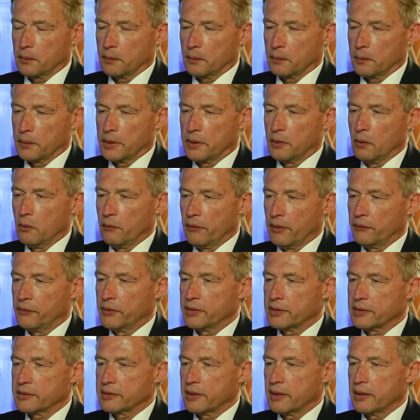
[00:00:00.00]
we know that
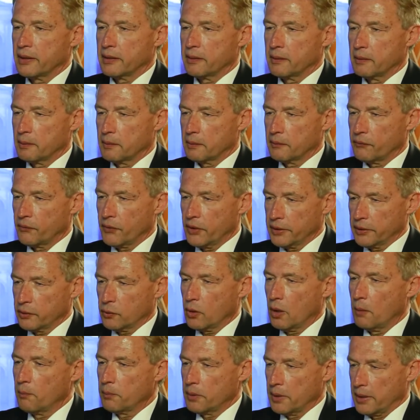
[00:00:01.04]
this is a very
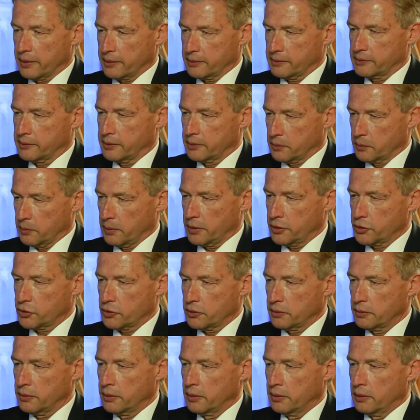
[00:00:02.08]
complex
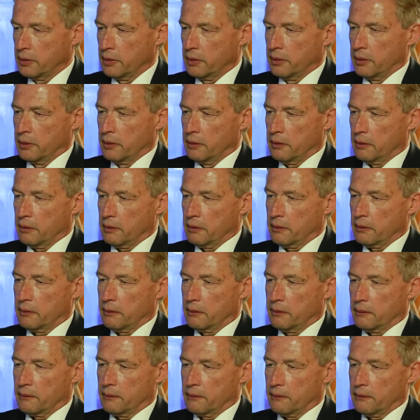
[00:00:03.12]
situation
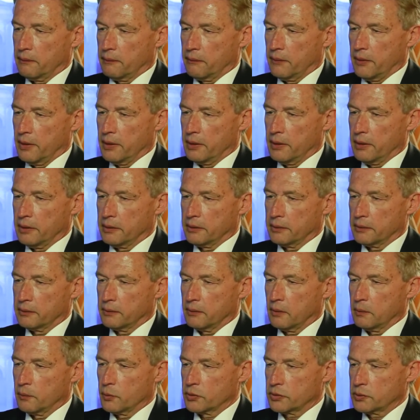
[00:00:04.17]
uh, there are
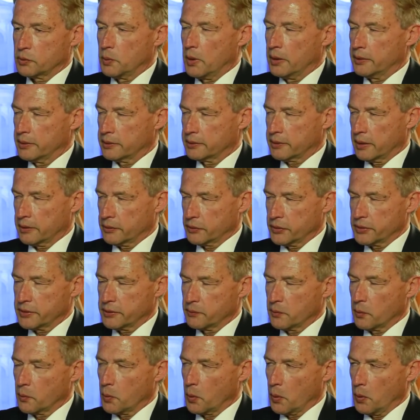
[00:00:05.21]
almost 200 countries in
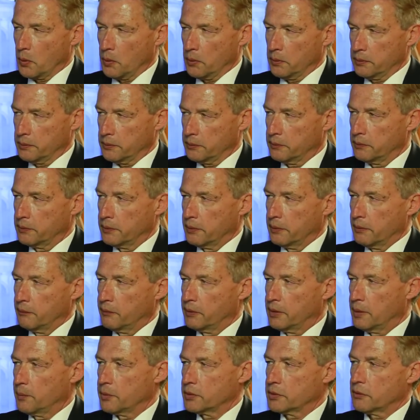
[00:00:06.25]
the world. The
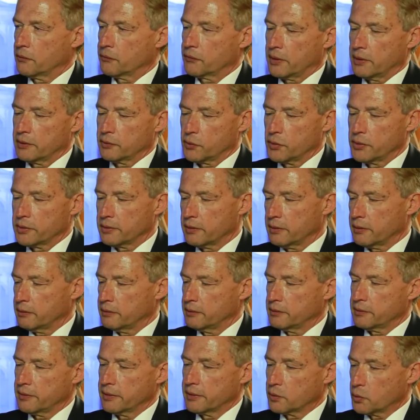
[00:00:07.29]
numbers of countries are
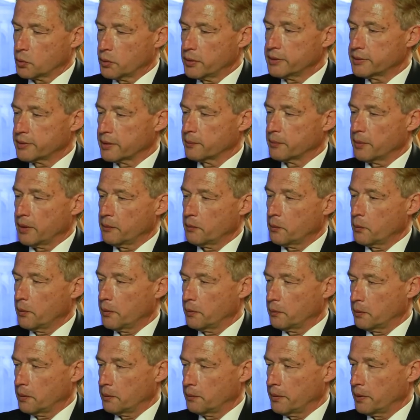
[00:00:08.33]
is increasing by the
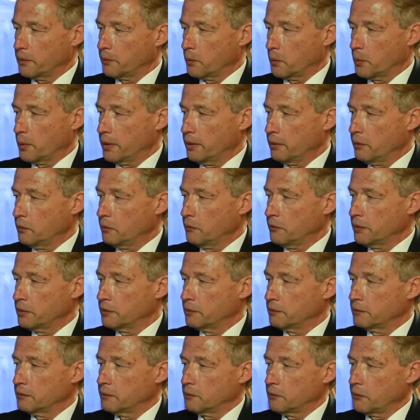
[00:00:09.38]
by the way
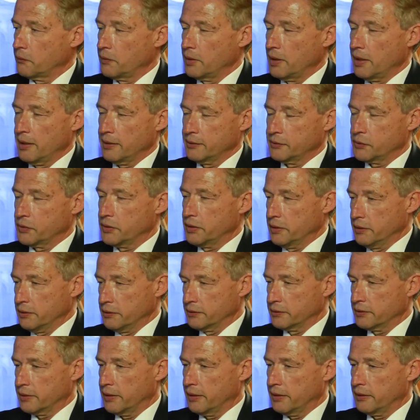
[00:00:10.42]
over over the last
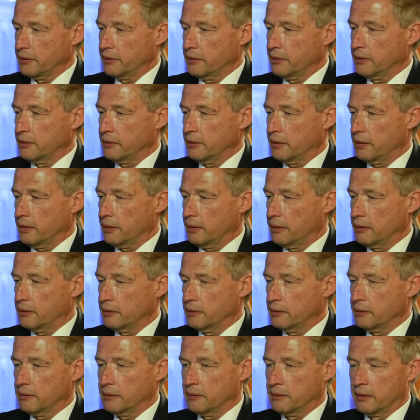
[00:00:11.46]
years, and
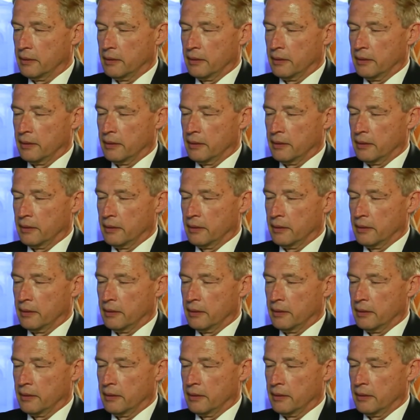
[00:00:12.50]
and uh,